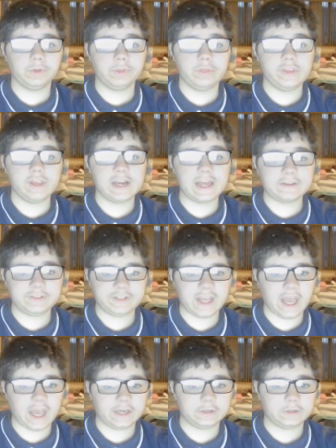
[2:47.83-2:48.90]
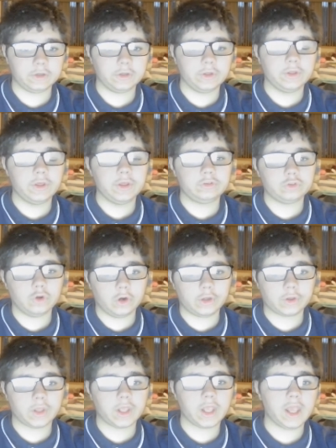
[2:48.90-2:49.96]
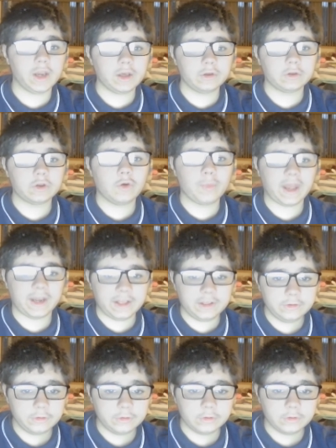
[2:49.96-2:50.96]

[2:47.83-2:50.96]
the Alexiad. His daughter Anna Komnenos,